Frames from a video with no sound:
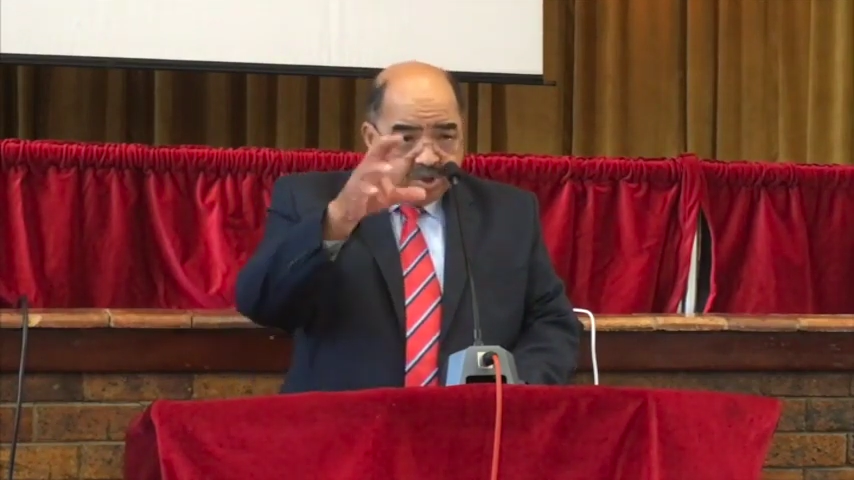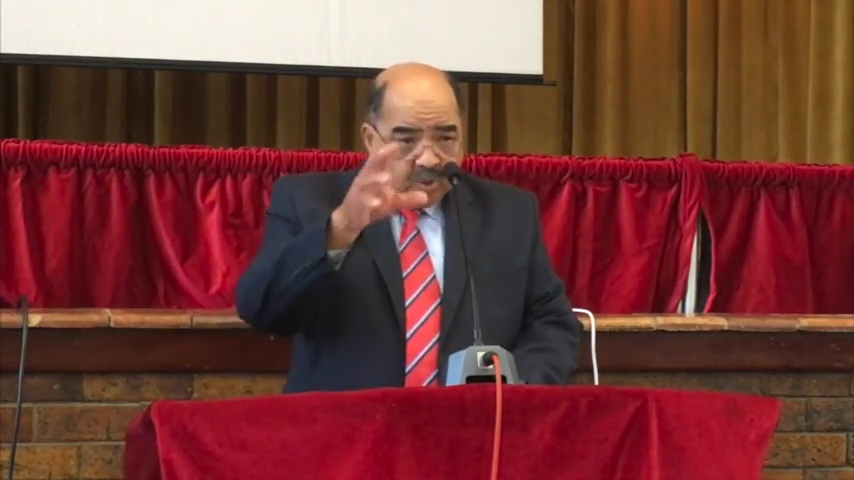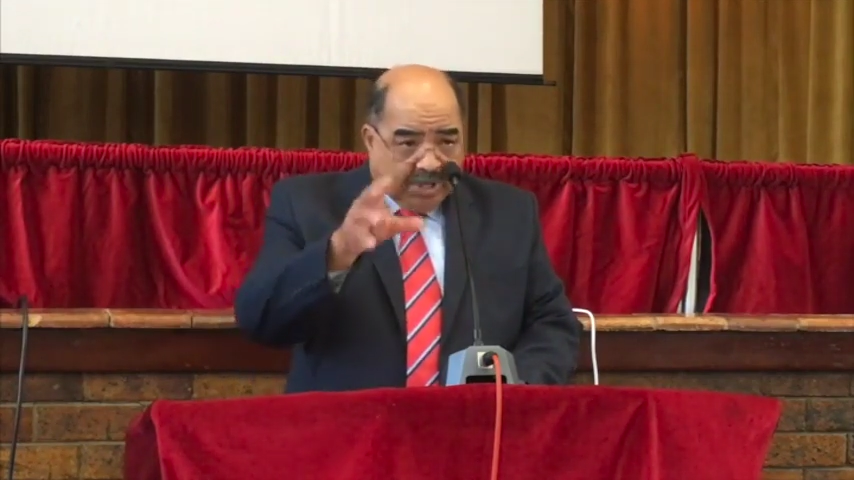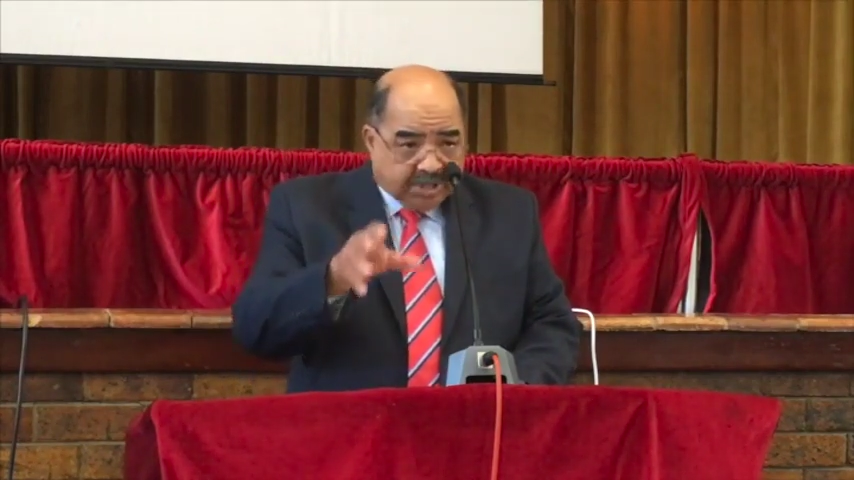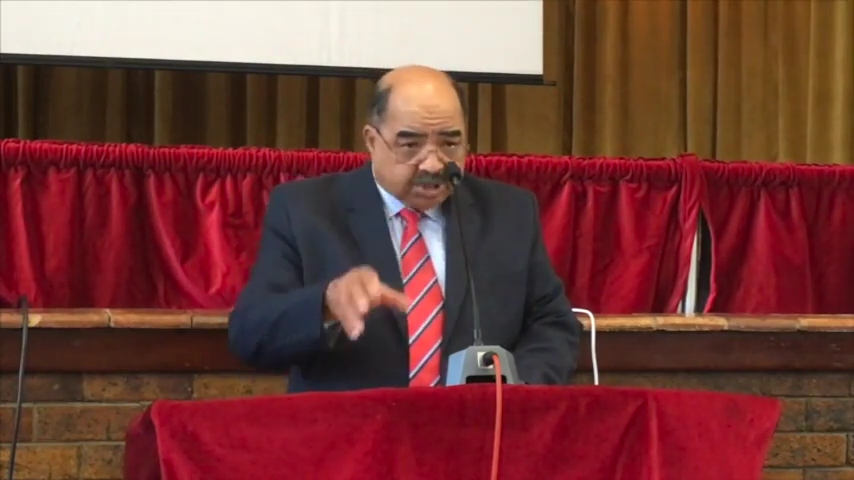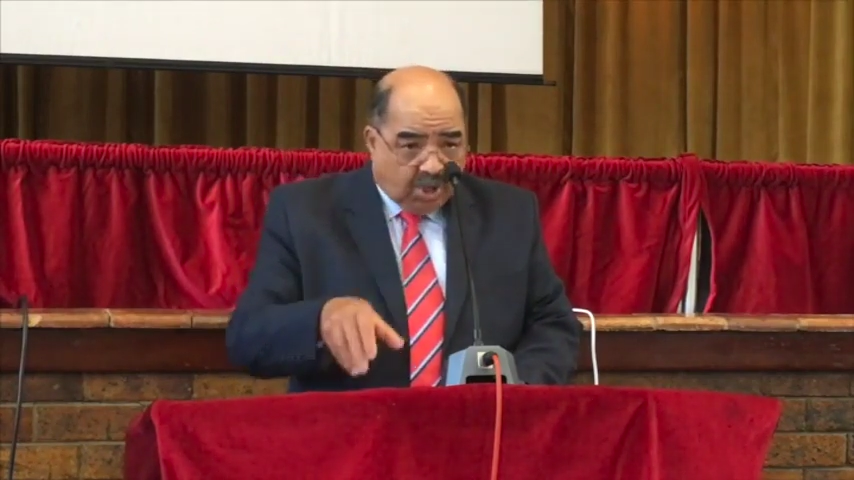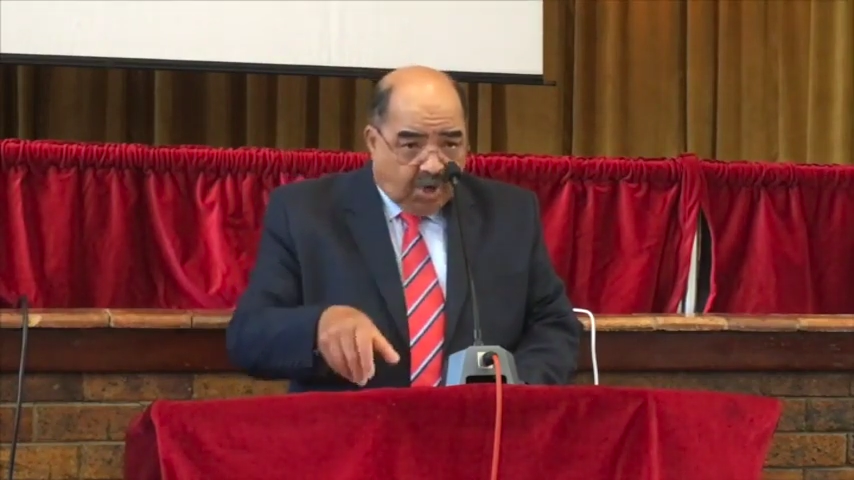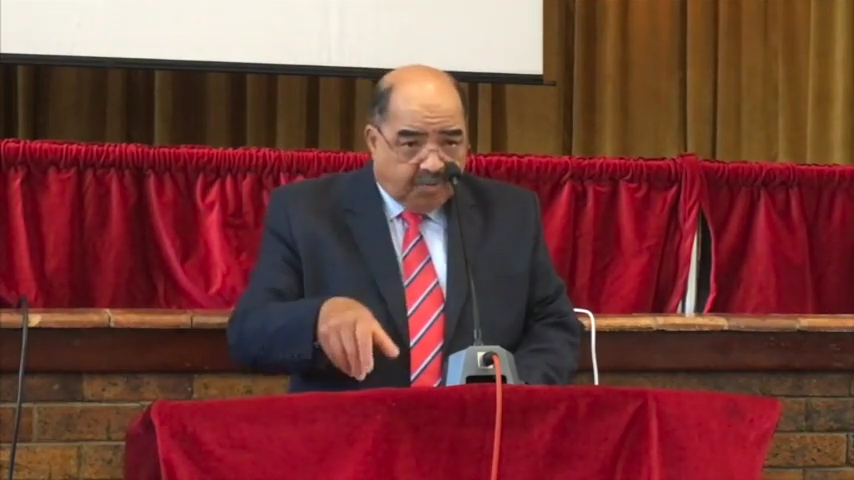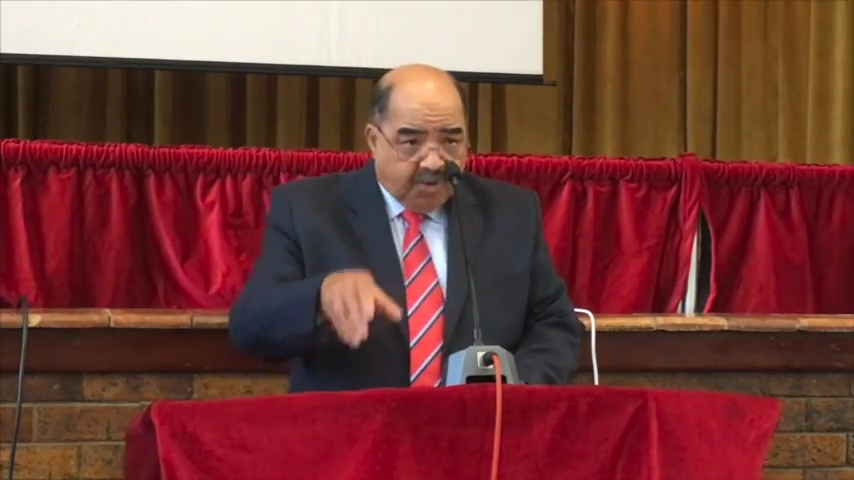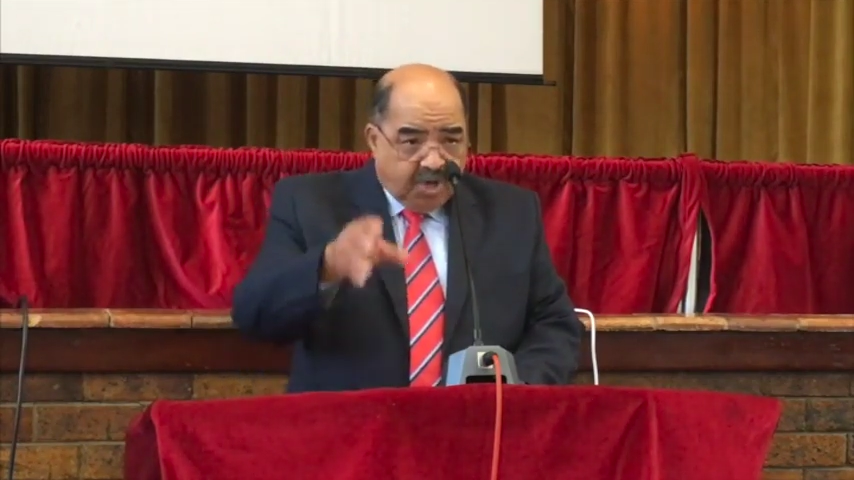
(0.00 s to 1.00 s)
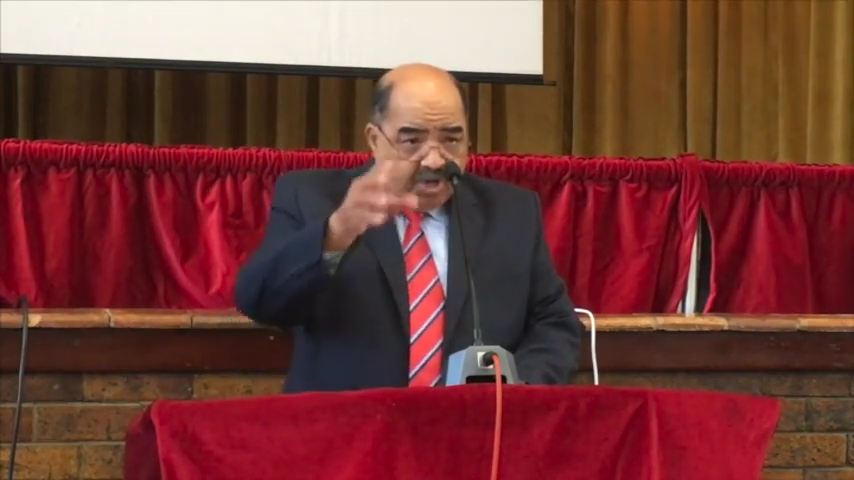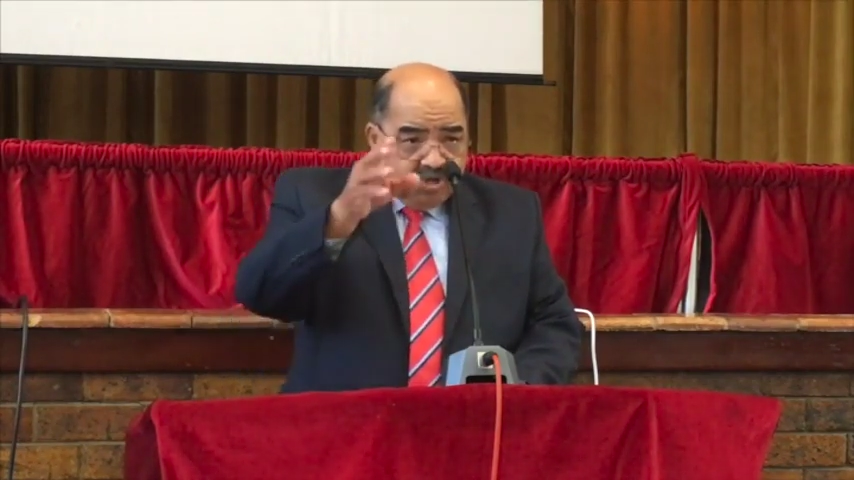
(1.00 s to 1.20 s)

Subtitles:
is one psalm.